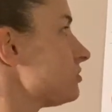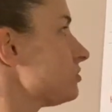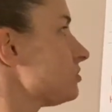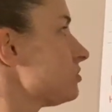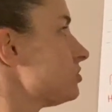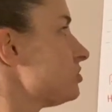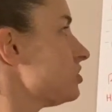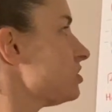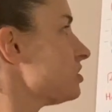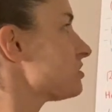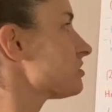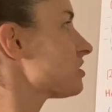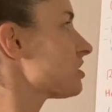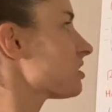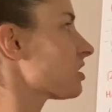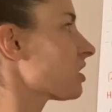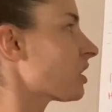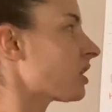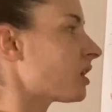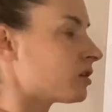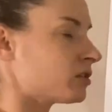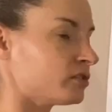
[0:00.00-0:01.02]
your G is going
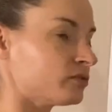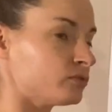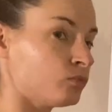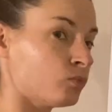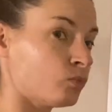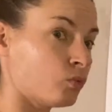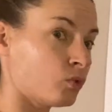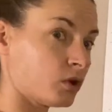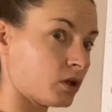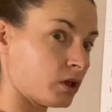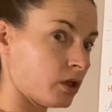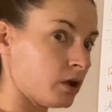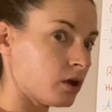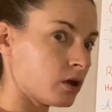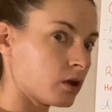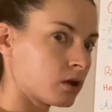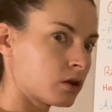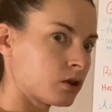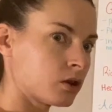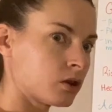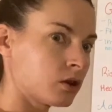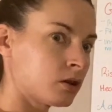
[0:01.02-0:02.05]
to count as 1.
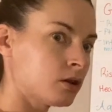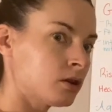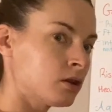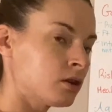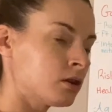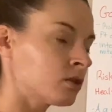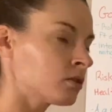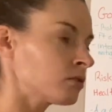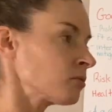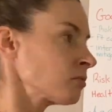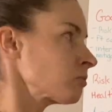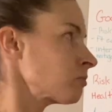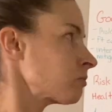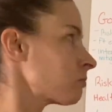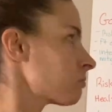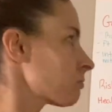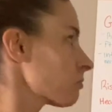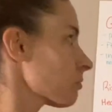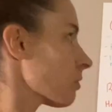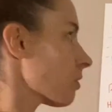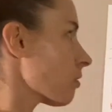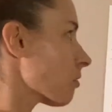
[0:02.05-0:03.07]

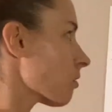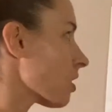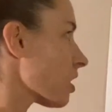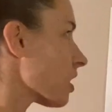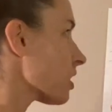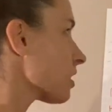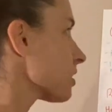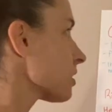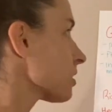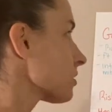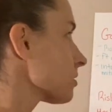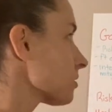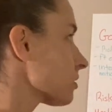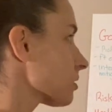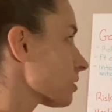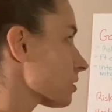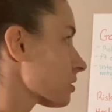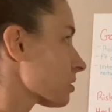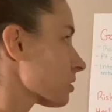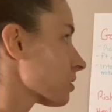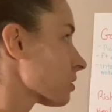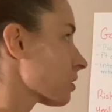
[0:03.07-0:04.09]
Okay?
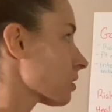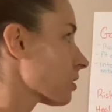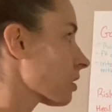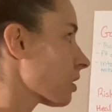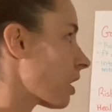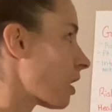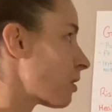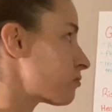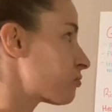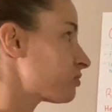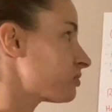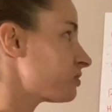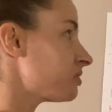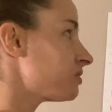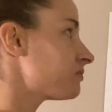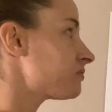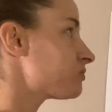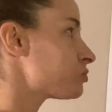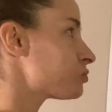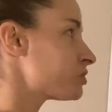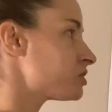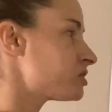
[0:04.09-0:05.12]
I
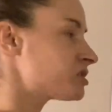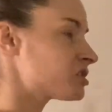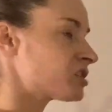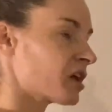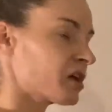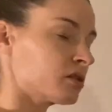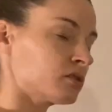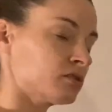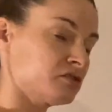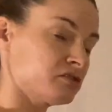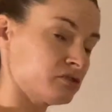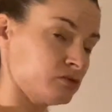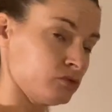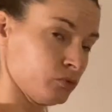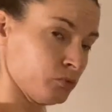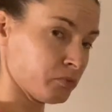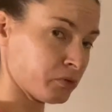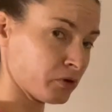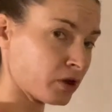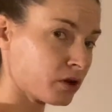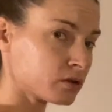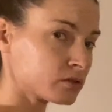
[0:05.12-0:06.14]
believe twins count as 2
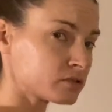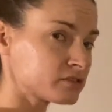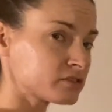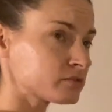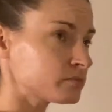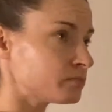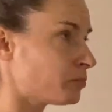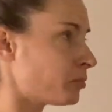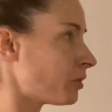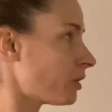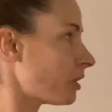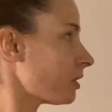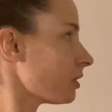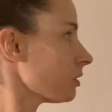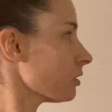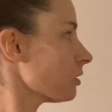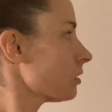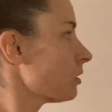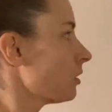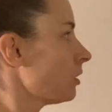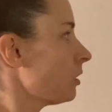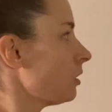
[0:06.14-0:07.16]
births, but
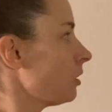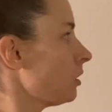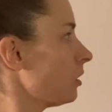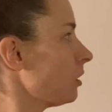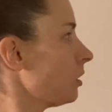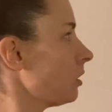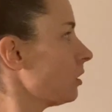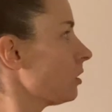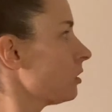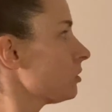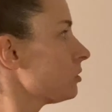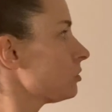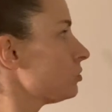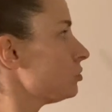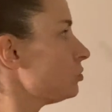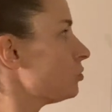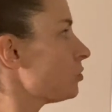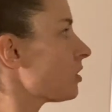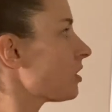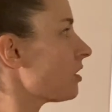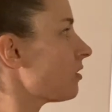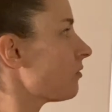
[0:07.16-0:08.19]

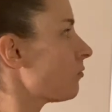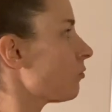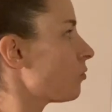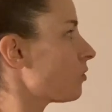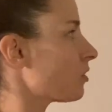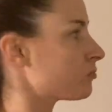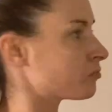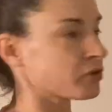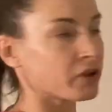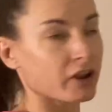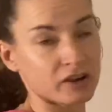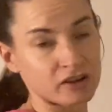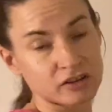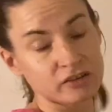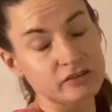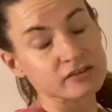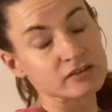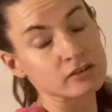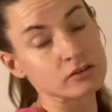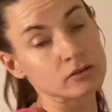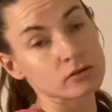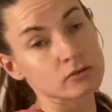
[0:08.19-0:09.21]
you have 1
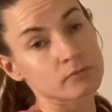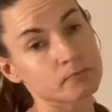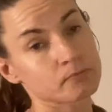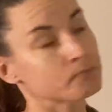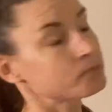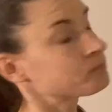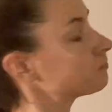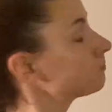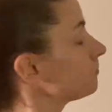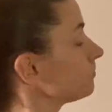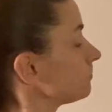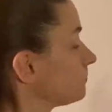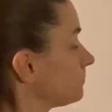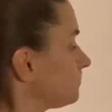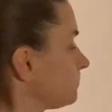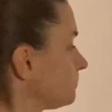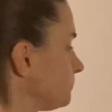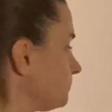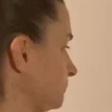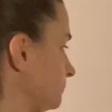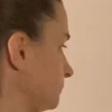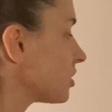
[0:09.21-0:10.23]
pregnancy.
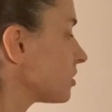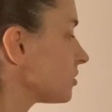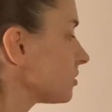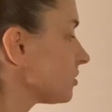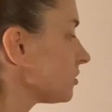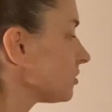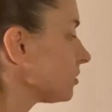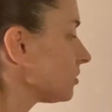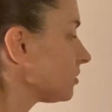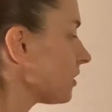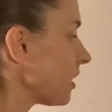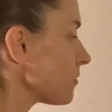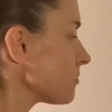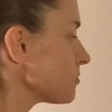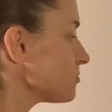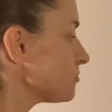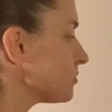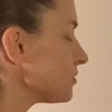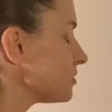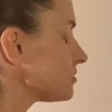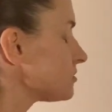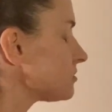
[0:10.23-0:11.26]
And they would
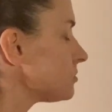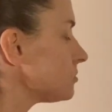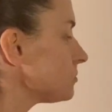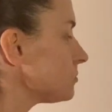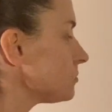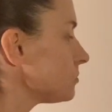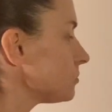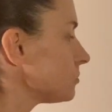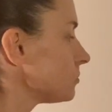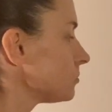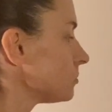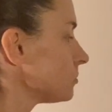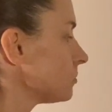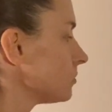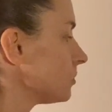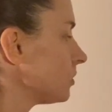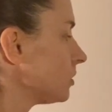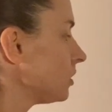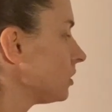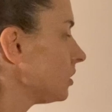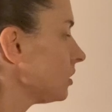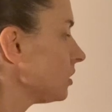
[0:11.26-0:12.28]
be 2
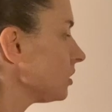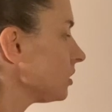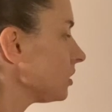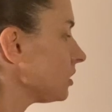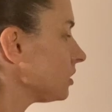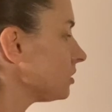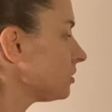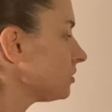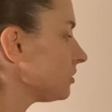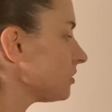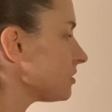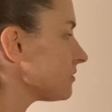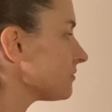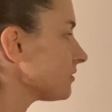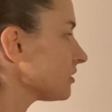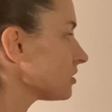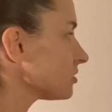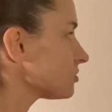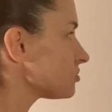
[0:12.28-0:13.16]
in living